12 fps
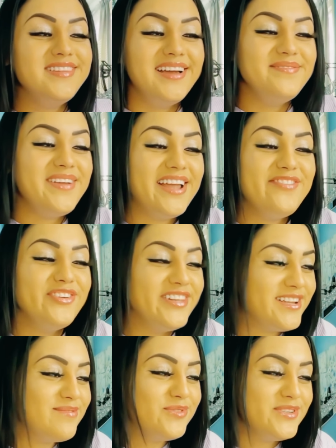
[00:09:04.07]
I'm I feel
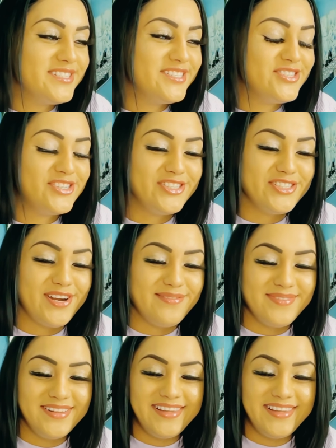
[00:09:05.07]
like I'm doing such a good job,